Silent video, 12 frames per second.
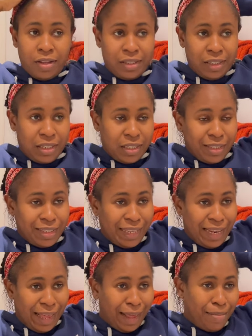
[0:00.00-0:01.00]
the
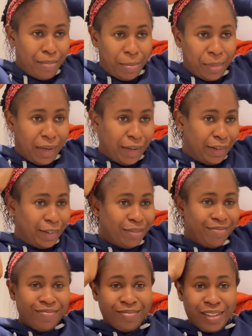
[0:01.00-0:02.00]
slay mama
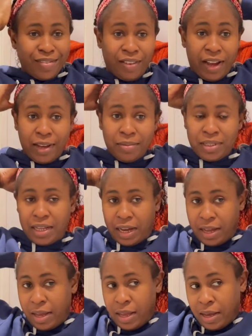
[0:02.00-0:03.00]
vibes
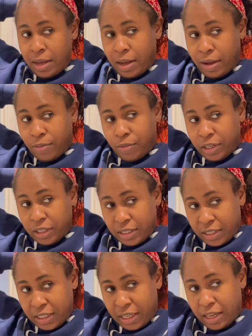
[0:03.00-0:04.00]
that I wanted
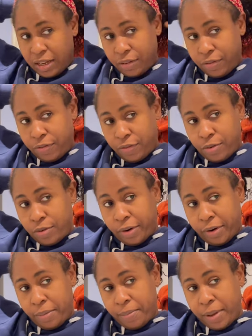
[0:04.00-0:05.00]
to get
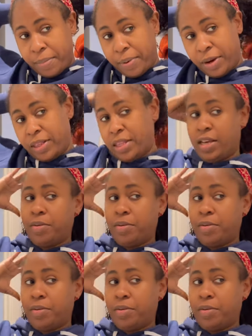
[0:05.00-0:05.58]
for my birthday.